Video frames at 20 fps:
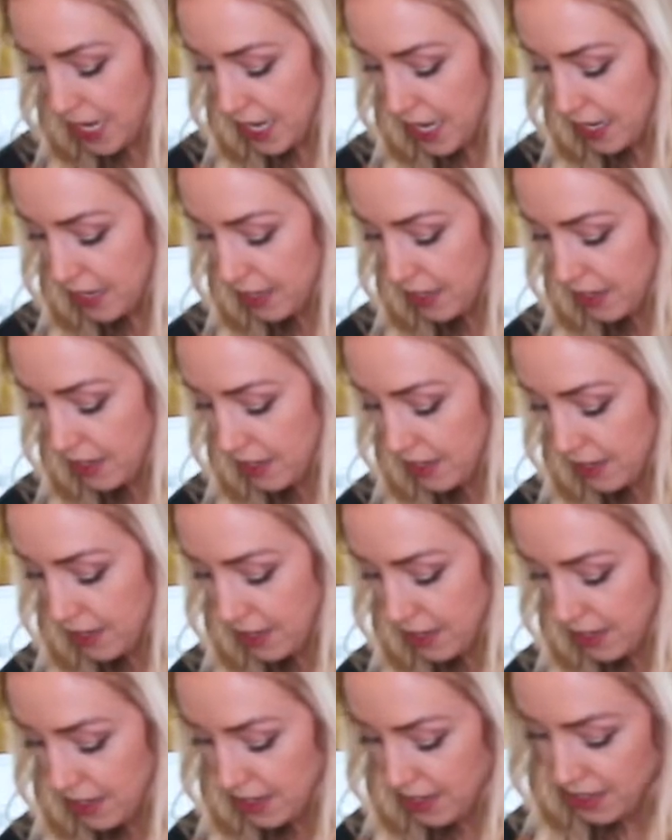it
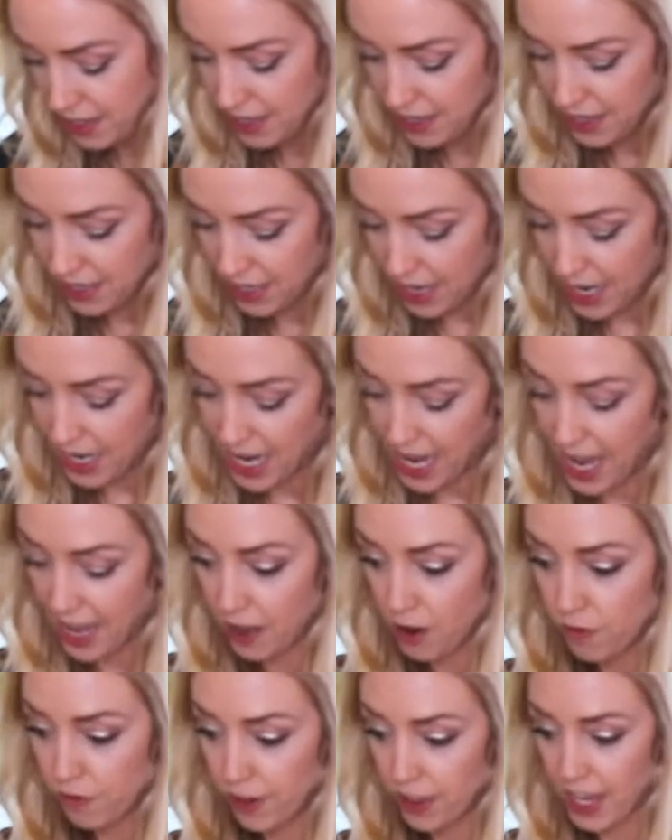kind of hang
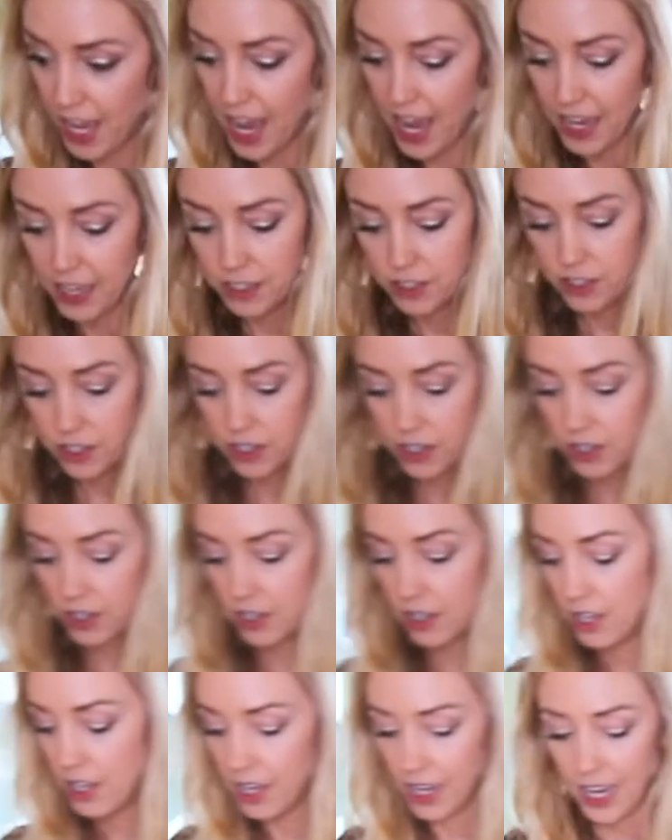over the edge.
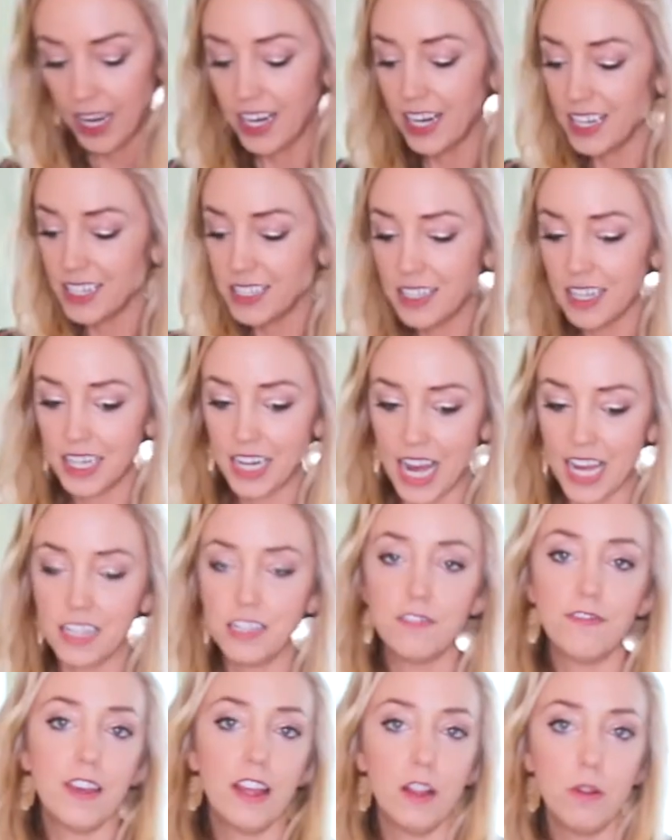It is a nice
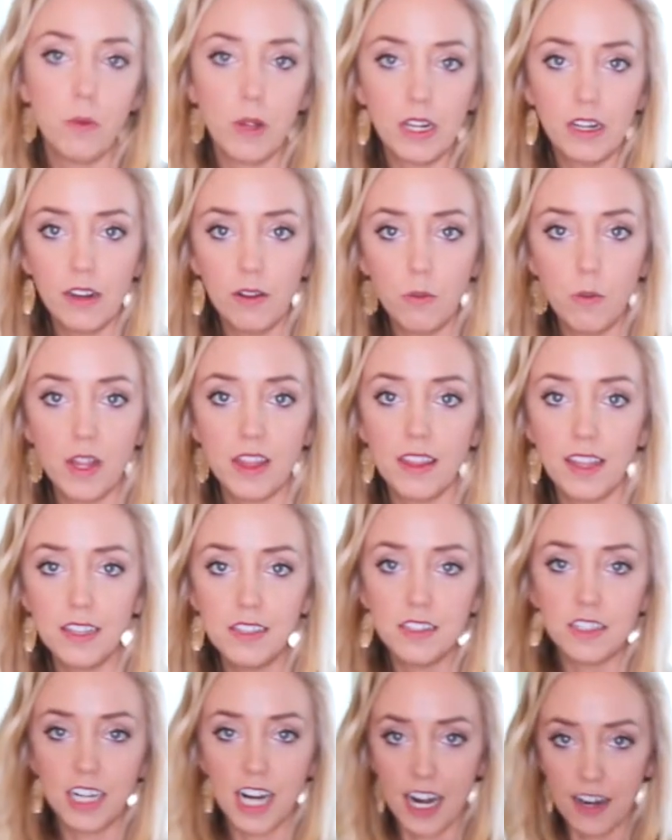feel when things
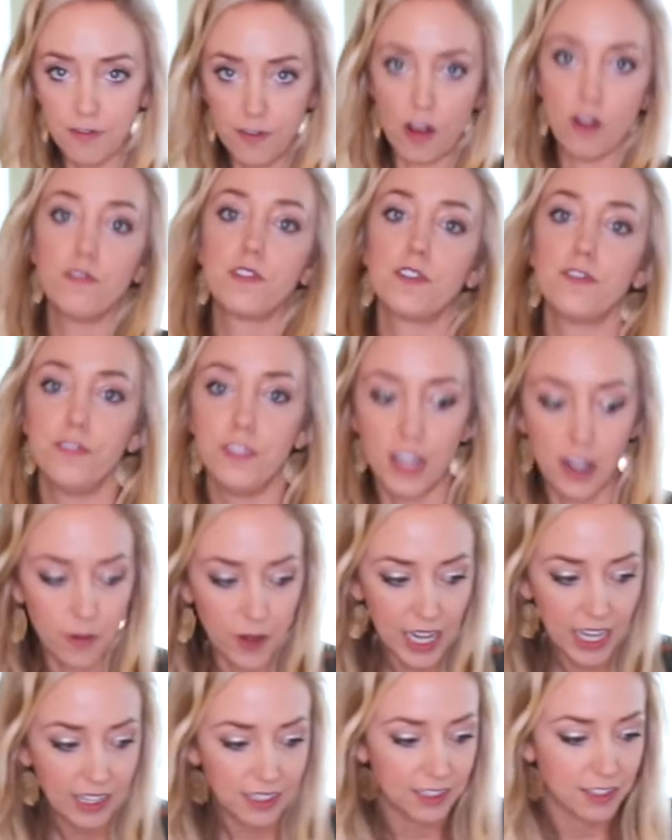are kind of
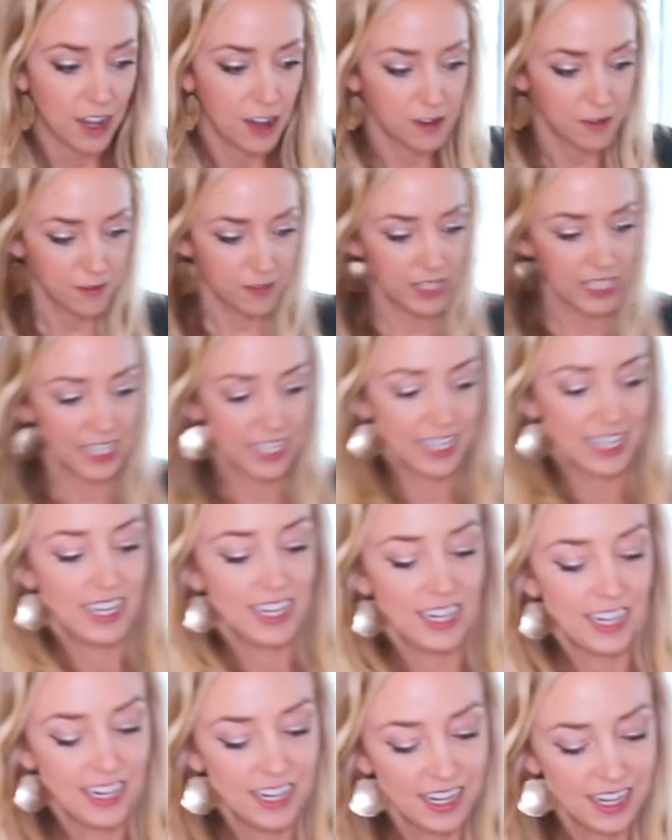overflowing. So
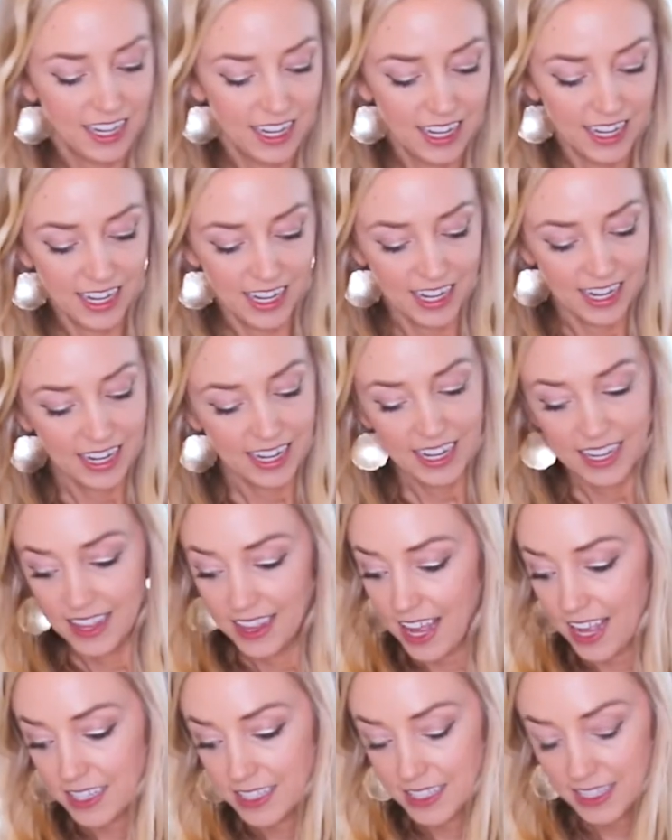
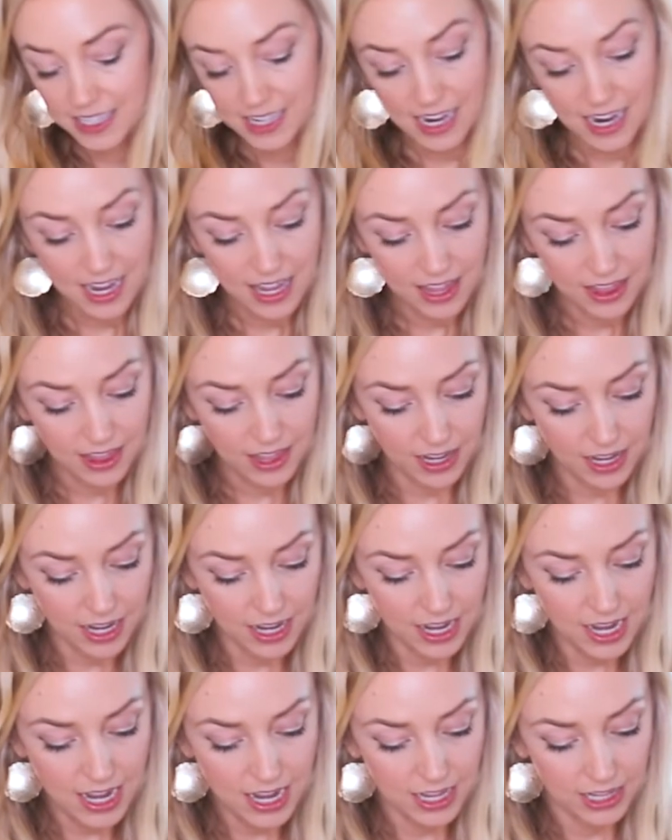that's
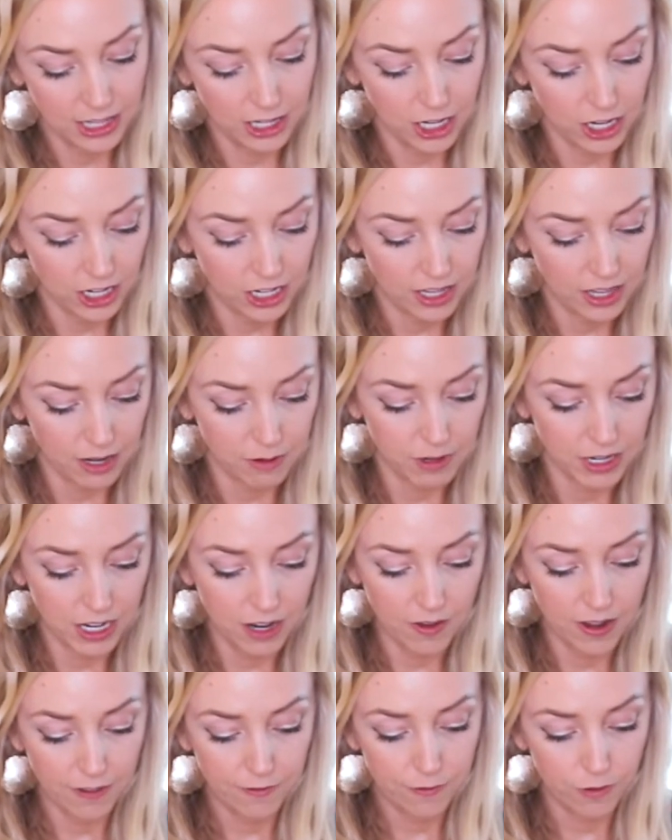the look that we're
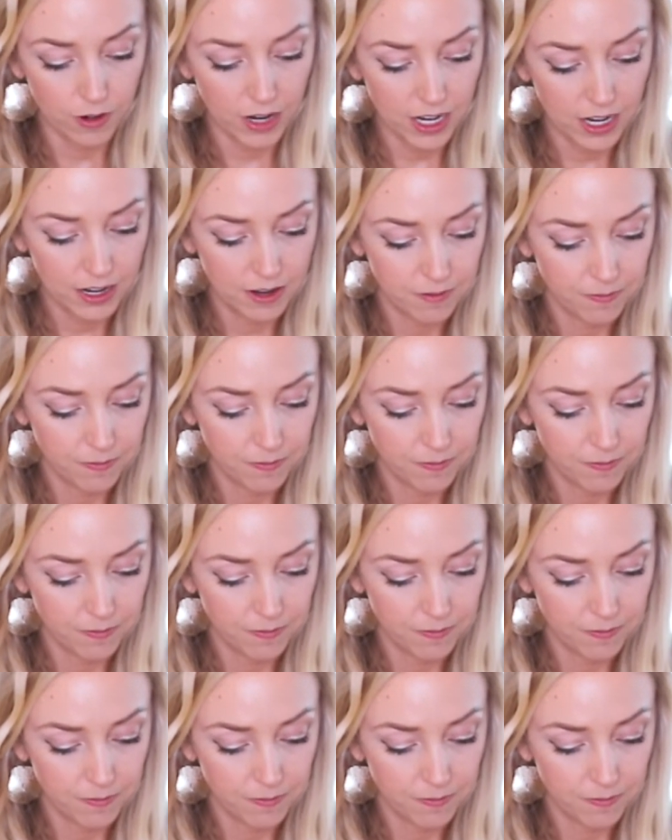going for.